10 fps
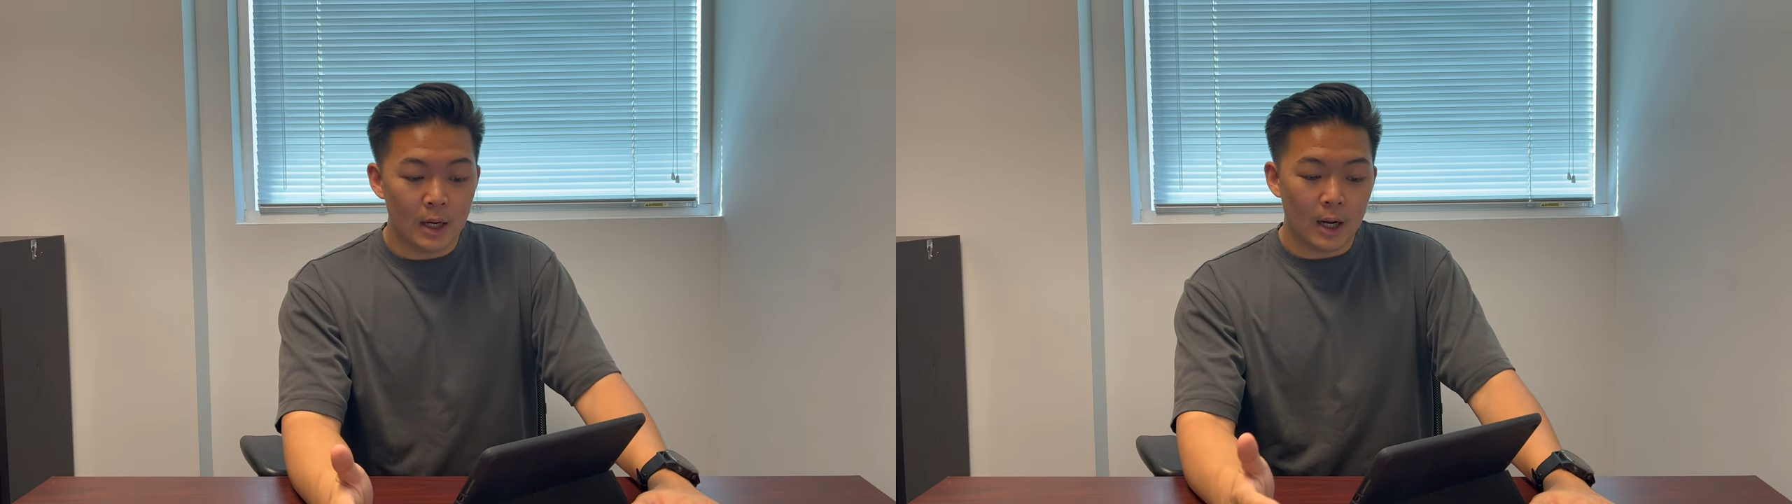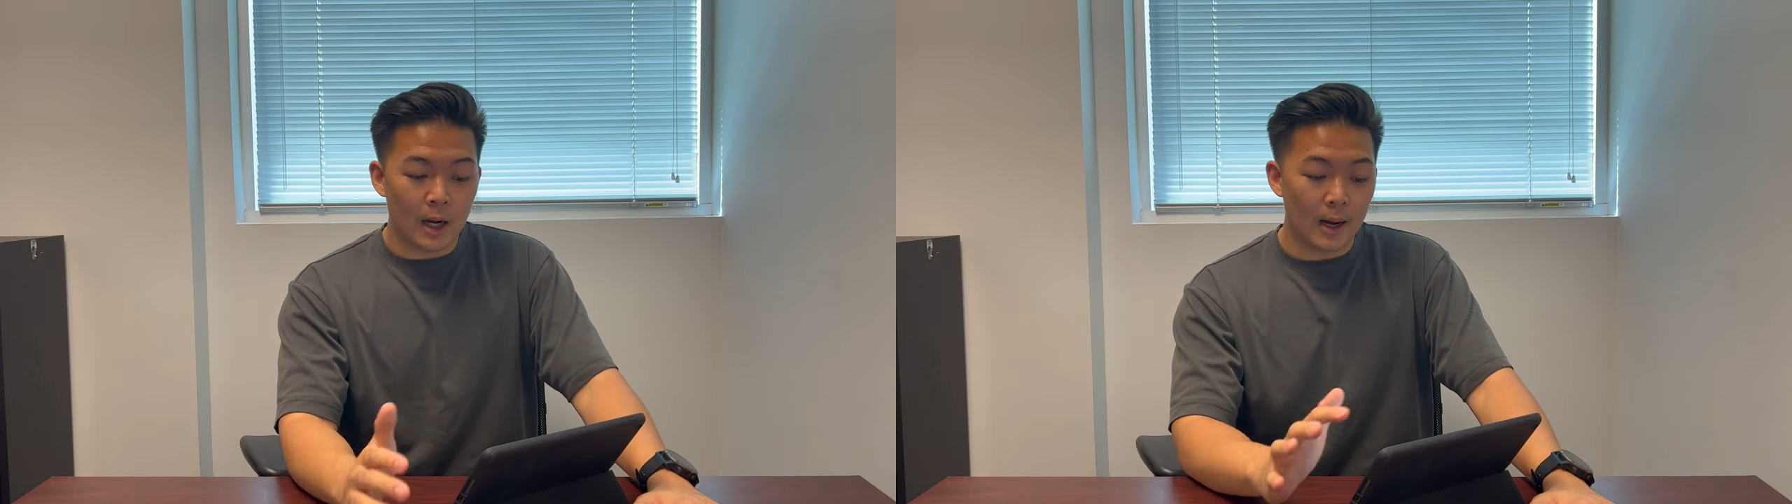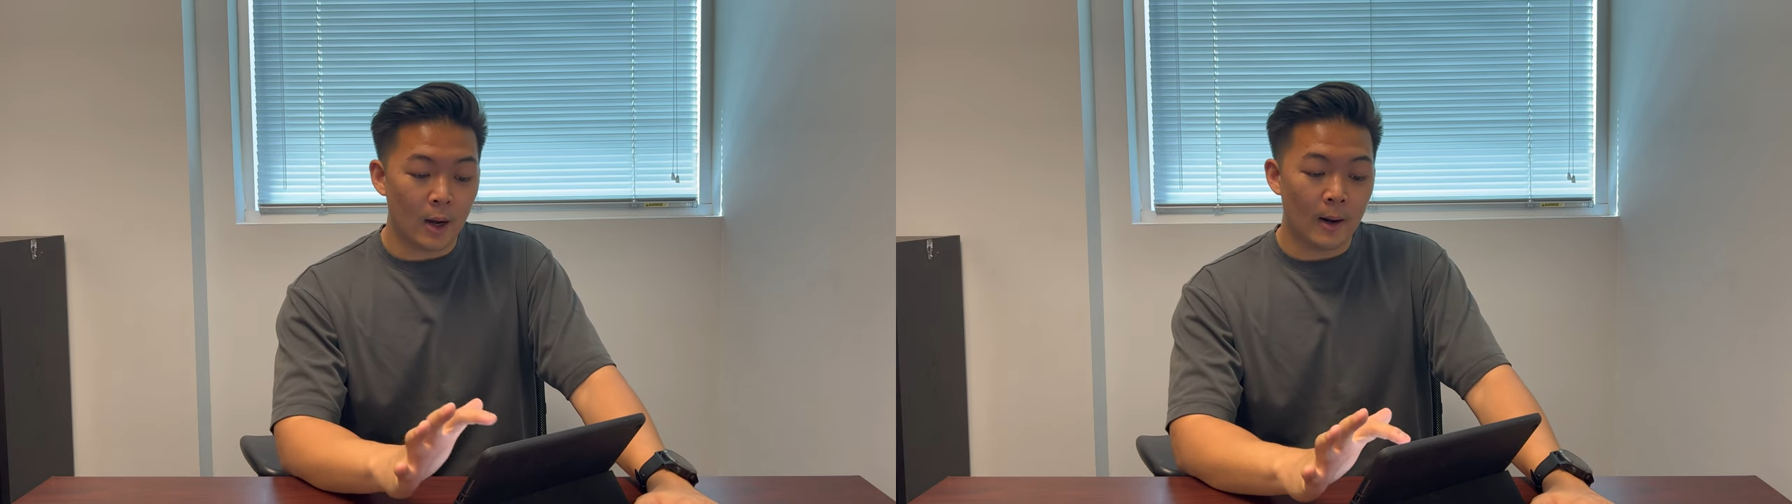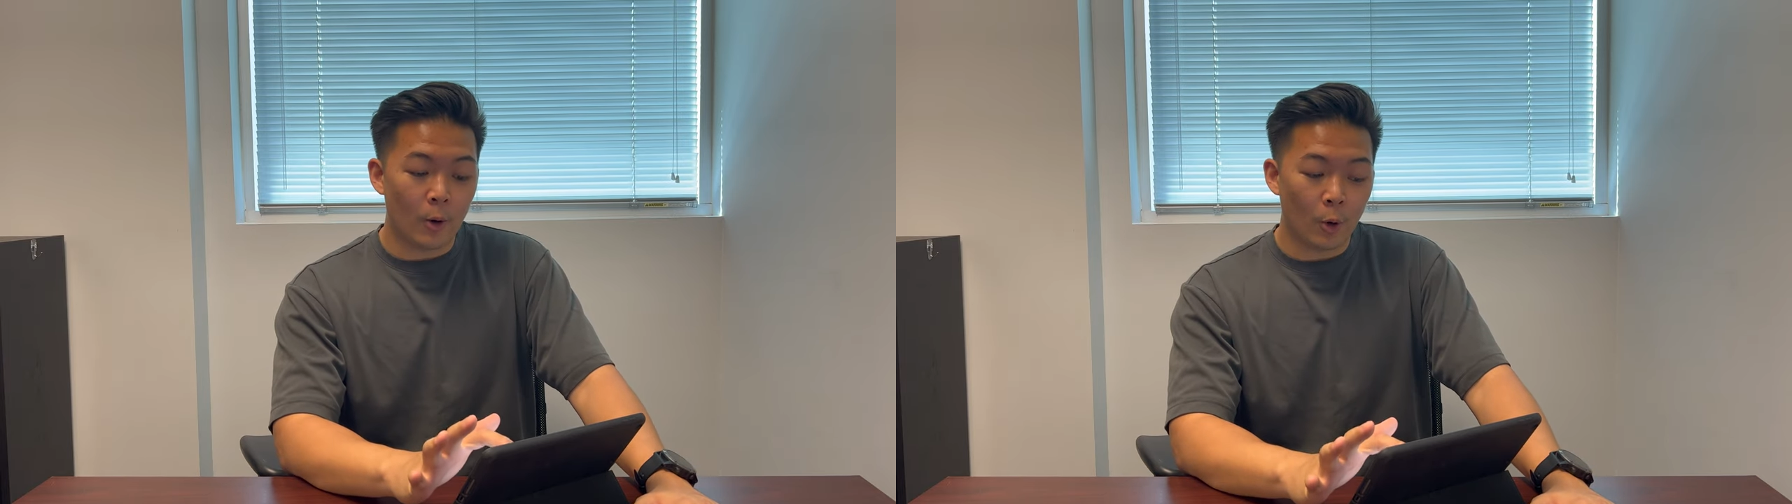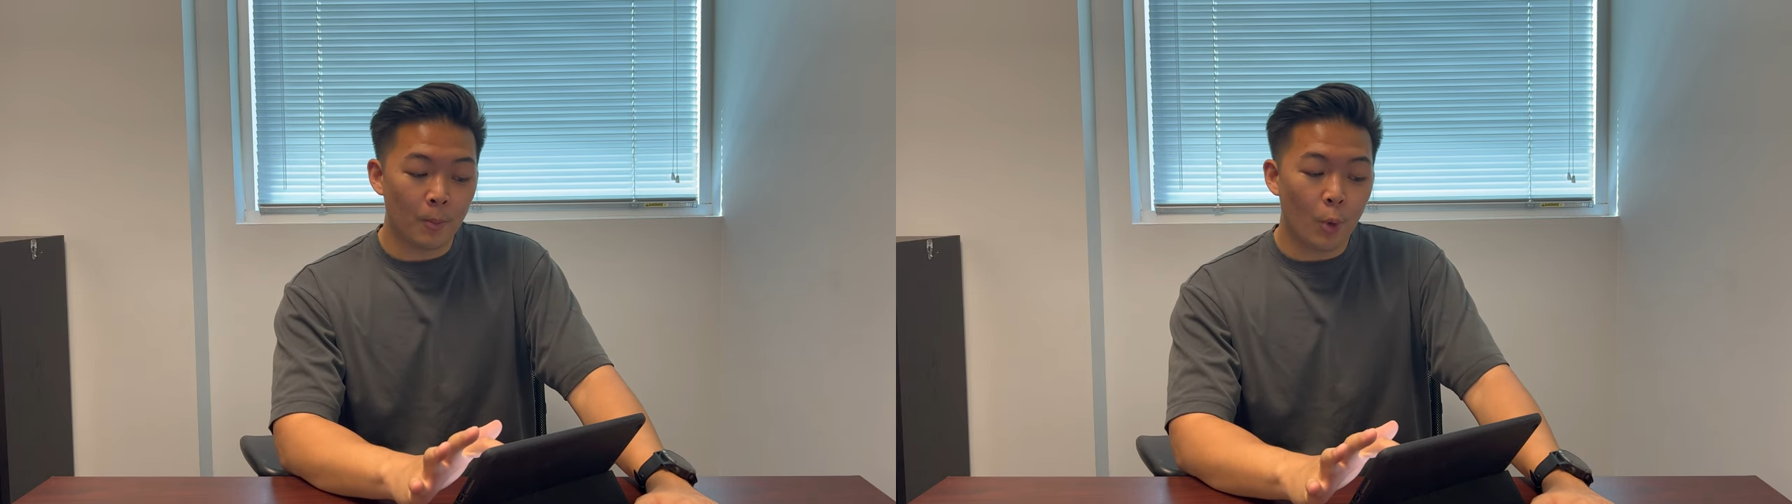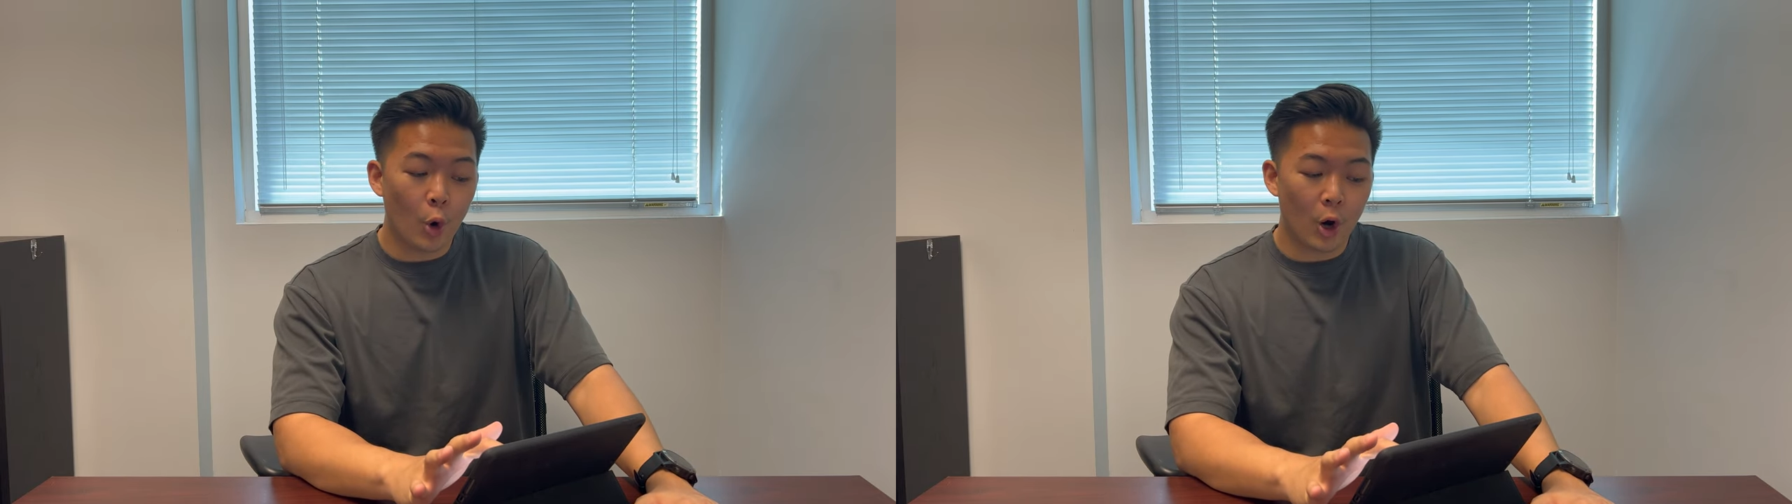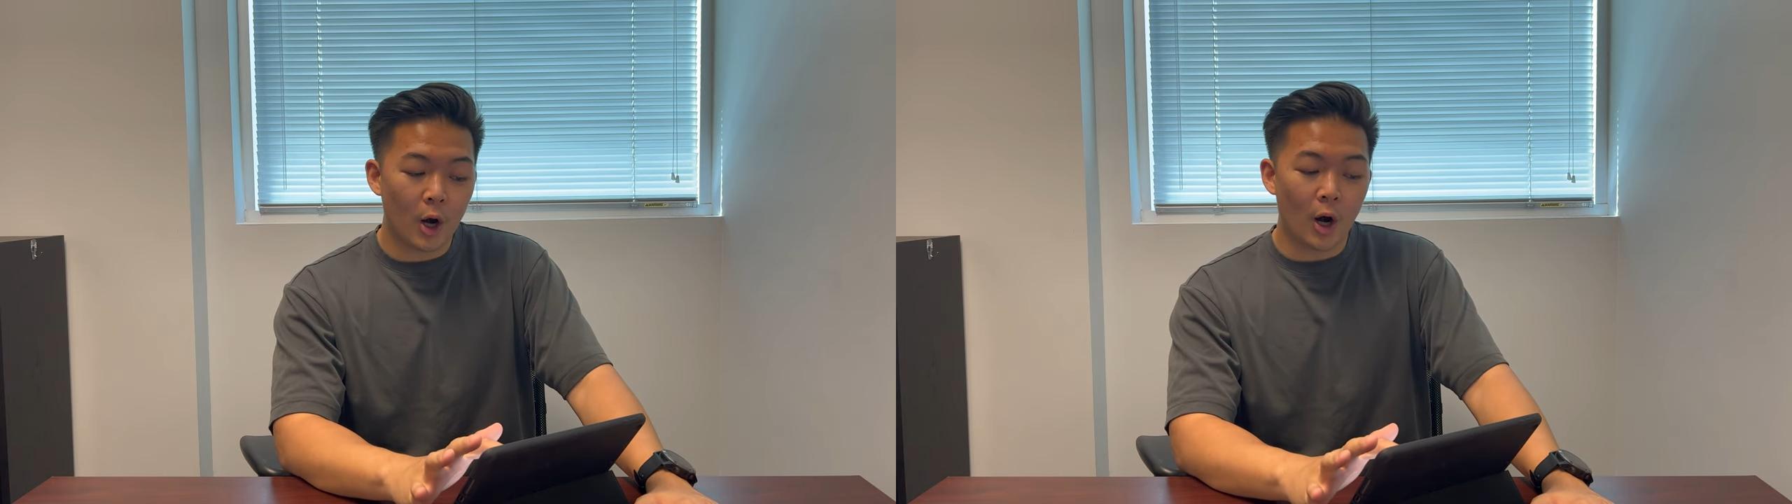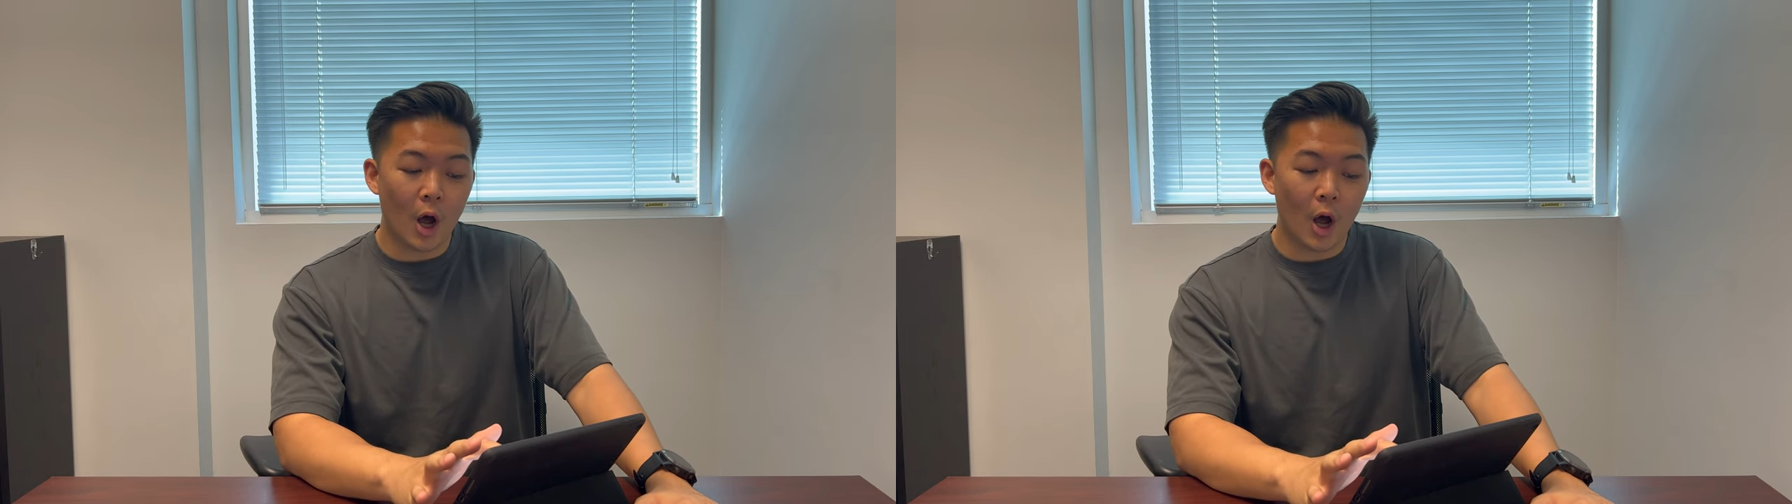or more